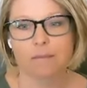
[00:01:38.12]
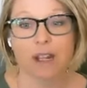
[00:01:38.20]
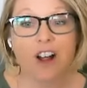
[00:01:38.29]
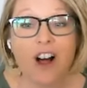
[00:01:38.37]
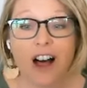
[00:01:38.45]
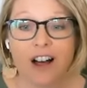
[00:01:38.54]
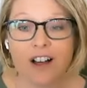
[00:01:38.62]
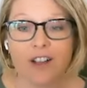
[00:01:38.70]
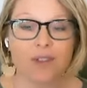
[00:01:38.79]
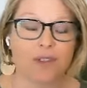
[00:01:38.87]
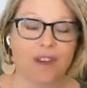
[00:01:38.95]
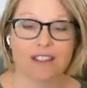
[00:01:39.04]
mental
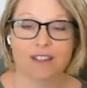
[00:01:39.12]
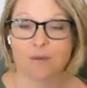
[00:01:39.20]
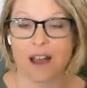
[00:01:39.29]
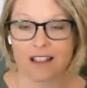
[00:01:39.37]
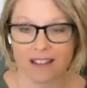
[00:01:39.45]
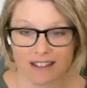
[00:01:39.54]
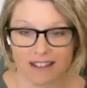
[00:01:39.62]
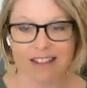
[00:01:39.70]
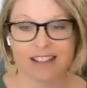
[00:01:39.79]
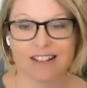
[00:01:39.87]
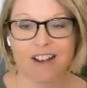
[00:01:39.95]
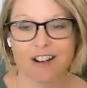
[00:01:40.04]
health, as well as
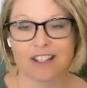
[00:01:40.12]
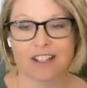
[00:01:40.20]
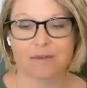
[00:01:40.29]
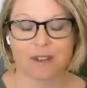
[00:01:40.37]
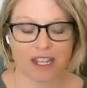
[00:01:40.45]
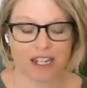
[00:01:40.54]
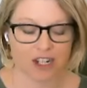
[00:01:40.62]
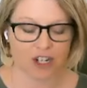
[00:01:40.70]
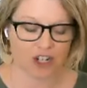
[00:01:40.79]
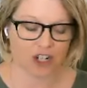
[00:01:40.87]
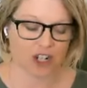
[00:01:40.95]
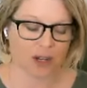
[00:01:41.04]
these toxic
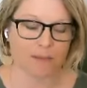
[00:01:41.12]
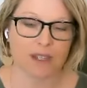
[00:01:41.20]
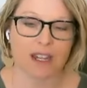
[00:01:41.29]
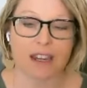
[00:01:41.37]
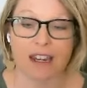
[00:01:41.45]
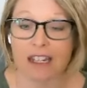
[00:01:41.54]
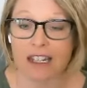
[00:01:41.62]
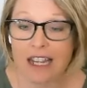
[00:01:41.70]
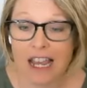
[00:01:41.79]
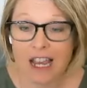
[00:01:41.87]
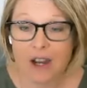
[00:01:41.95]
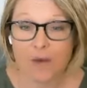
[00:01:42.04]
relationships. And
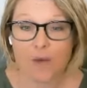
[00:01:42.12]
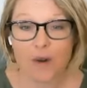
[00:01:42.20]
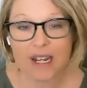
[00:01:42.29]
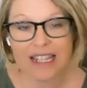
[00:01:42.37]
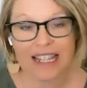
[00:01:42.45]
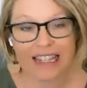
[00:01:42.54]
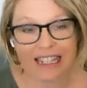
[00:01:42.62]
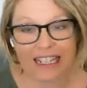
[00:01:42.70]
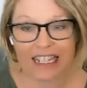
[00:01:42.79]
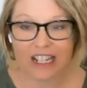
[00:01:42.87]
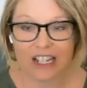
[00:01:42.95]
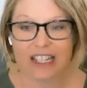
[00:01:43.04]

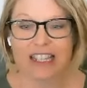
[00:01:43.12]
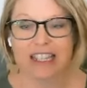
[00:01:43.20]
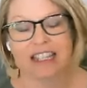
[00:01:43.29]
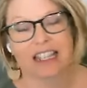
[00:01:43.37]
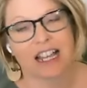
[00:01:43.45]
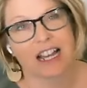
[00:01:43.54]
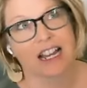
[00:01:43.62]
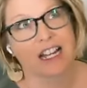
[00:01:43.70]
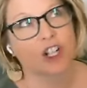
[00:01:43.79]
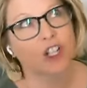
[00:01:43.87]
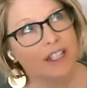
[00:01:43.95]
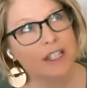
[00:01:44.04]
recently, just this
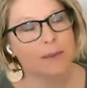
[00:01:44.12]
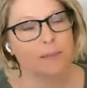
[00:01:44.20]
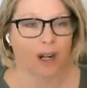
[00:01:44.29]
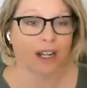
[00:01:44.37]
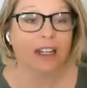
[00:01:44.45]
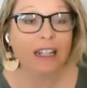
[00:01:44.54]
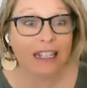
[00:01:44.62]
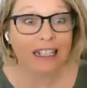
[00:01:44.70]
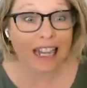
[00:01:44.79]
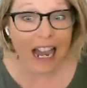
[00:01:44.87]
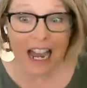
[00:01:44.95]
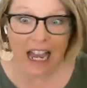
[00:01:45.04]
early spring.
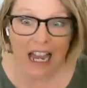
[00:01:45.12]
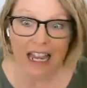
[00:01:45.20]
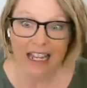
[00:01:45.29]
Yeah.